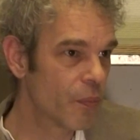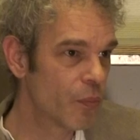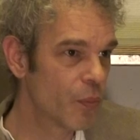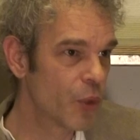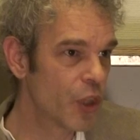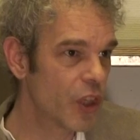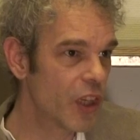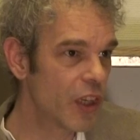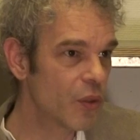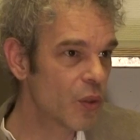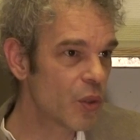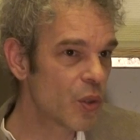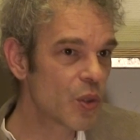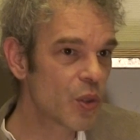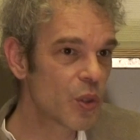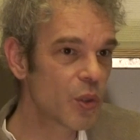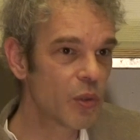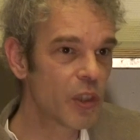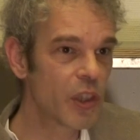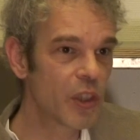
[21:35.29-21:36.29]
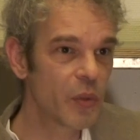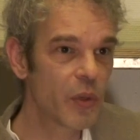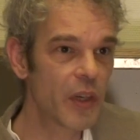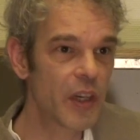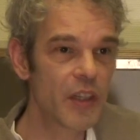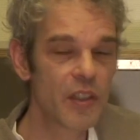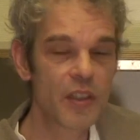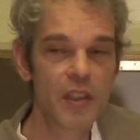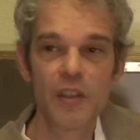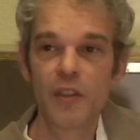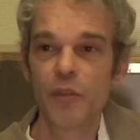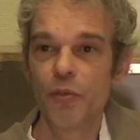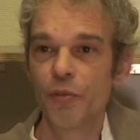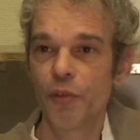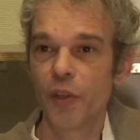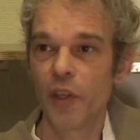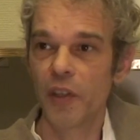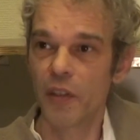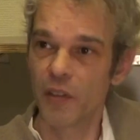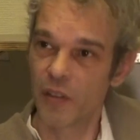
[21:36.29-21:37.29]
But that also requires a little
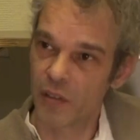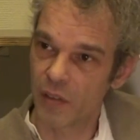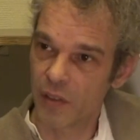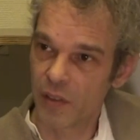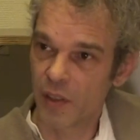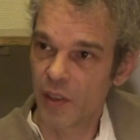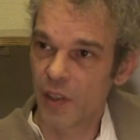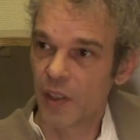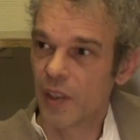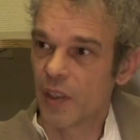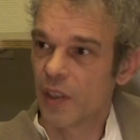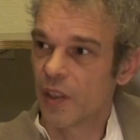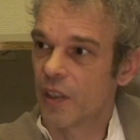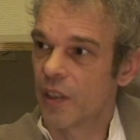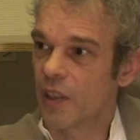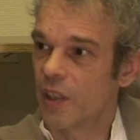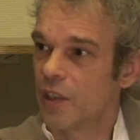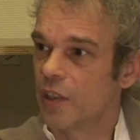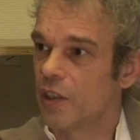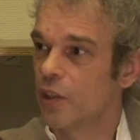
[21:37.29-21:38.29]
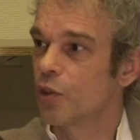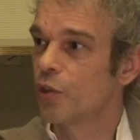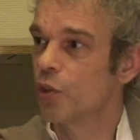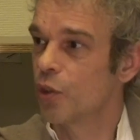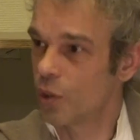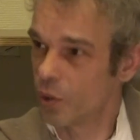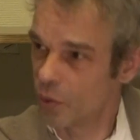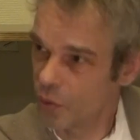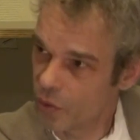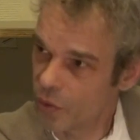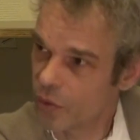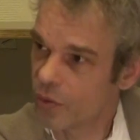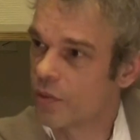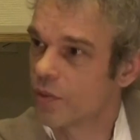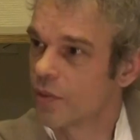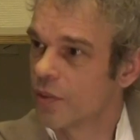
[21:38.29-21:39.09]
faith and a little growth,